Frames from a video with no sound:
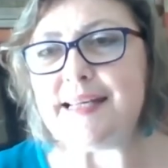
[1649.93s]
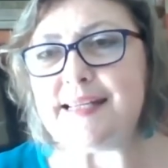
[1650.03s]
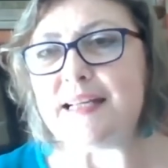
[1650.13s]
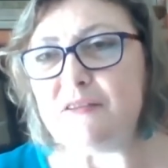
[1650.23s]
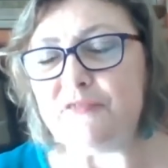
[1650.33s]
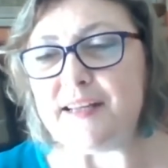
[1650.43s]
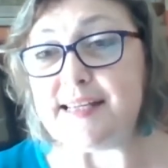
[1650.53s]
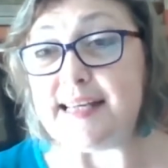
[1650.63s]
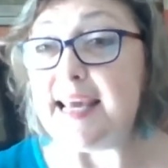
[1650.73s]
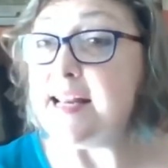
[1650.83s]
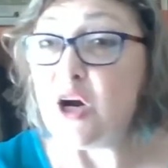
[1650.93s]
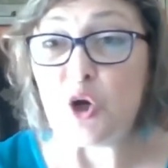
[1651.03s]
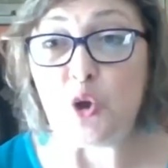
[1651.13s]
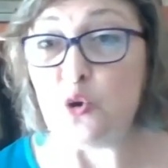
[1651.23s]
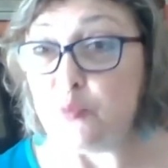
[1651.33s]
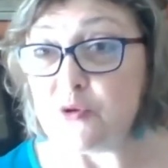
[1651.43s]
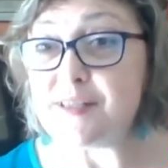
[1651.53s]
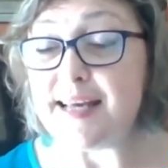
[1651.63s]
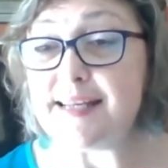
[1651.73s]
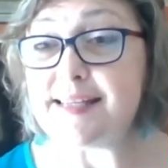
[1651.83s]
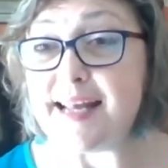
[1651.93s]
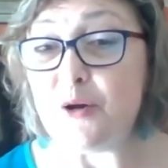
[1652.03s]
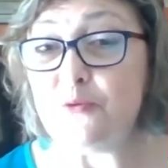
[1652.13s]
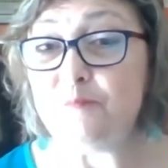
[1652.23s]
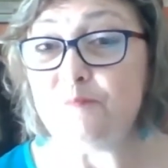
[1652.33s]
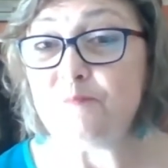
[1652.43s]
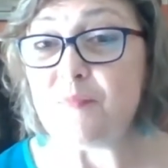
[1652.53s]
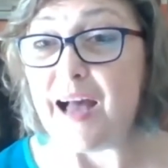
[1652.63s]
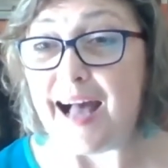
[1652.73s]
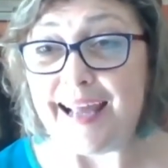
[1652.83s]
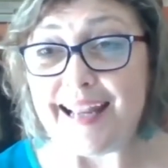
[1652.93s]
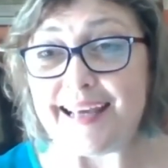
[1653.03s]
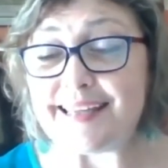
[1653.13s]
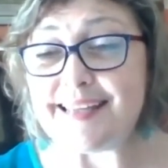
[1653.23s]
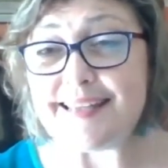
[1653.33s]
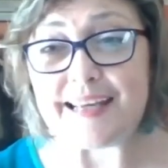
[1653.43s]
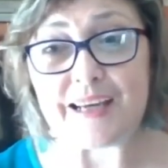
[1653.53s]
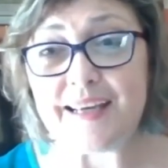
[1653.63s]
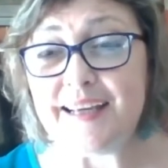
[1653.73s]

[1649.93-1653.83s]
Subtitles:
until infinity in our global sense now? I like to think